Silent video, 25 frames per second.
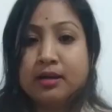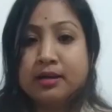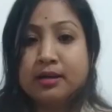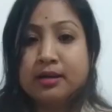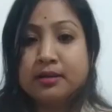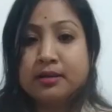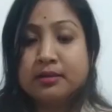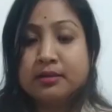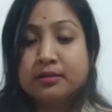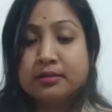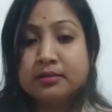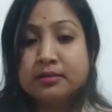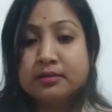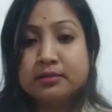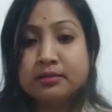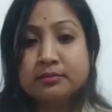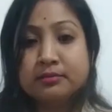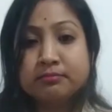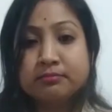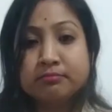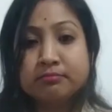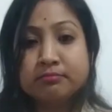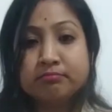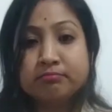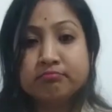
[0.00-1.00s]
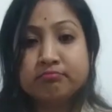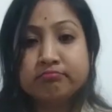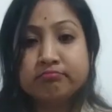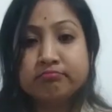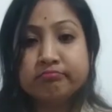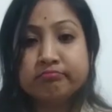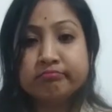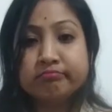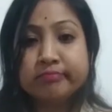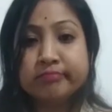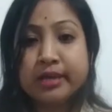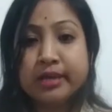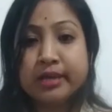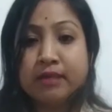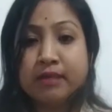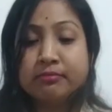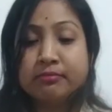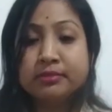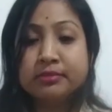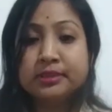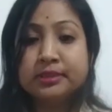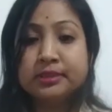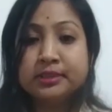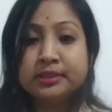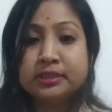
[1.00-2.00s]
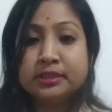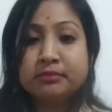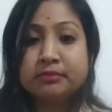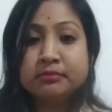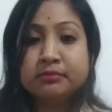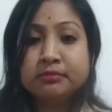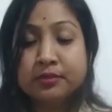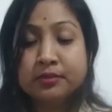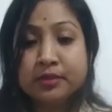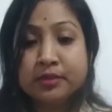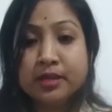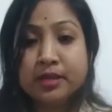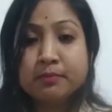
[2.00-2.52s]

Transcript: I um, have received